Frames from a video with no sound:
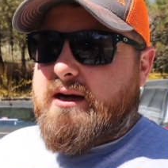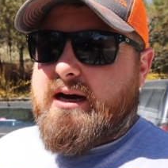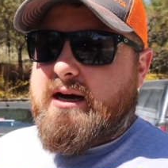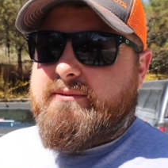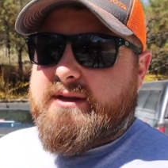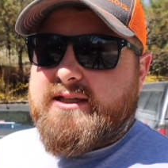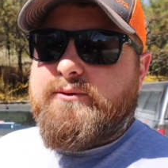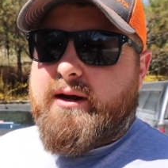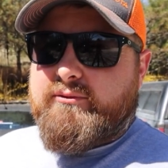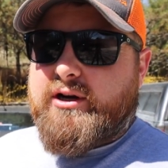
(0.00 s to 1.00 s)
I that's
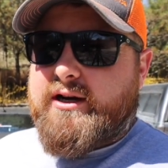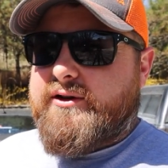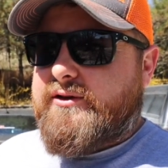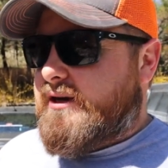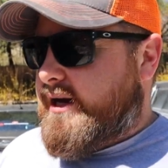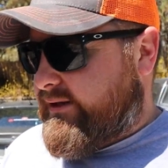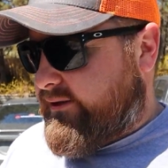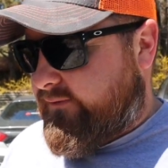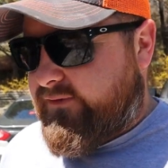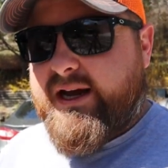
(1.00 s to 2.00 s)
what I'm trying to do, guys.
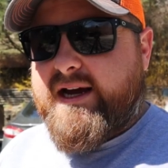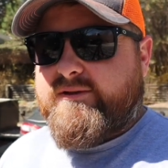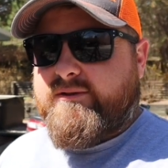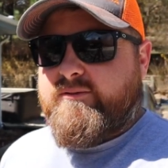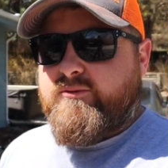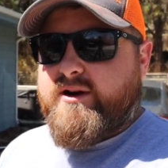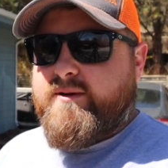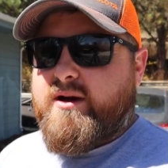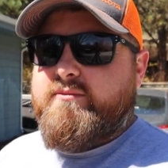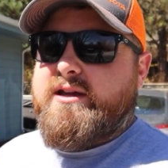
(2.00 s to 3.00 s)
So if you guys are worried
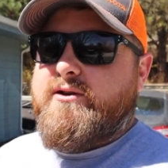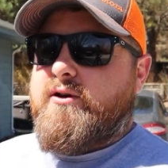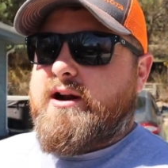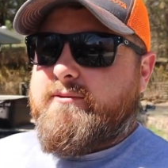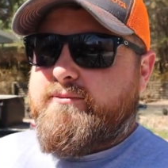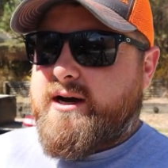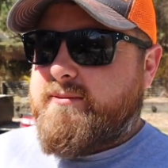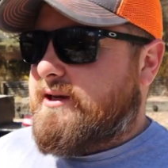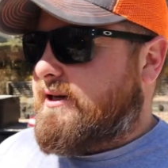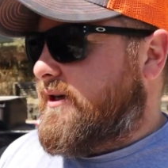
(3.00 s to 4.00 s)
about me going out in
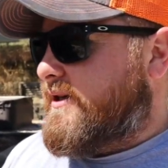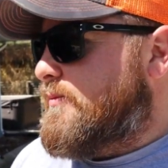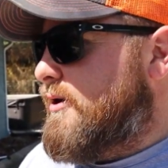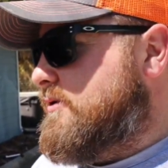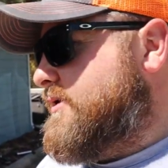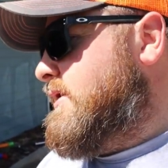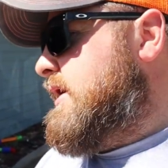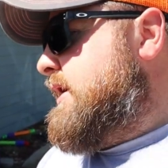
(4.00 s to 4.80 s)
public and exposing